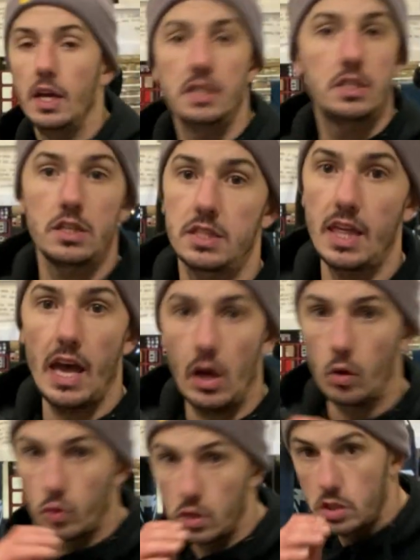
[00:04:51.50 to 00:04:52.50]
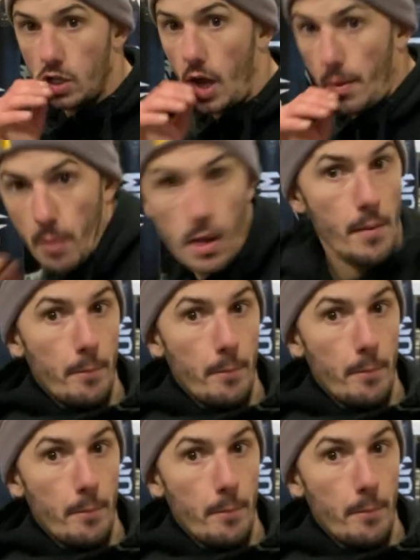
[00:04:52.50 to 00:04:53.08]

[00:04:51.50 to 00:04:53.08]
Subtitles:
It's just there all the time.